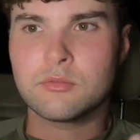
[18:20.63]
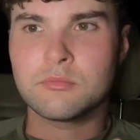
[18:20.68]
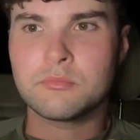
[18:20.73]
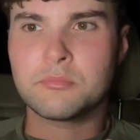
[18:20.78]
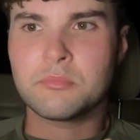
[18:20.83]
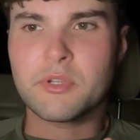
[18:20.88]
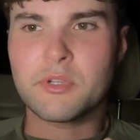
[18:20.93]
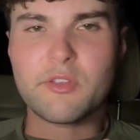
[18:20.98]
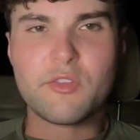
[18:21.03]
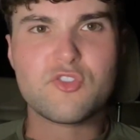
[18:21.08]

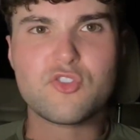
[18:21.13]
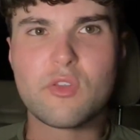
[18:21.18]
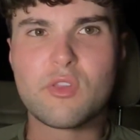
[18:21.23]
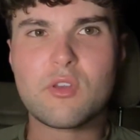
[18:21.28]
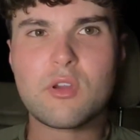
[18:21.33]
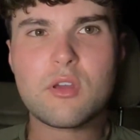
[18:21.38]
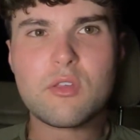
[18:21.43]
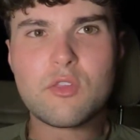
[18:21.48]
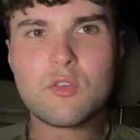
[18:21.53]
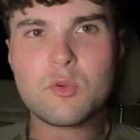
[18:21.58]
But it's just
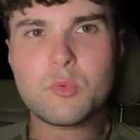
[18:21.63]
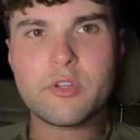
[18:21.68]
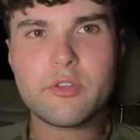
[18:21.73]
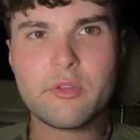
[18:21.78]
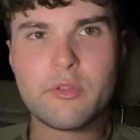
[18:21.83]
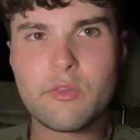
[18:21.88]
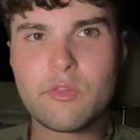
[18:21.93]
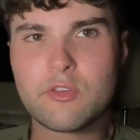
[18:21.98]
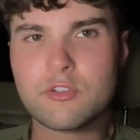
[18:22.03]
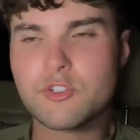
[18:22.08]
also one of
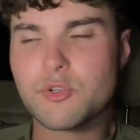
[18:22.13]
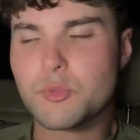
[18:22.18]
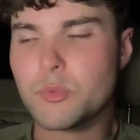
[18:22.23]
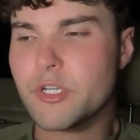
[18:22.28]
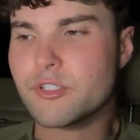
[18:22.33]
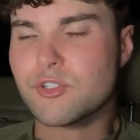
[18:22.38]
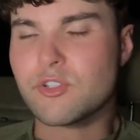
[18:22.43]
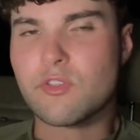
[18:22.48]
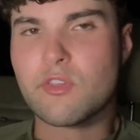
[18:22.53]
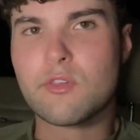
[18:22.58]
those
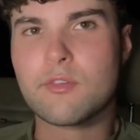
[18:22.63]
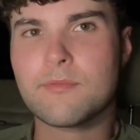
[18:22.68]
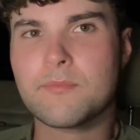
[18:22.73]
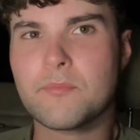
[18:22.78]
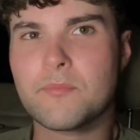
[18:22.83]
situations.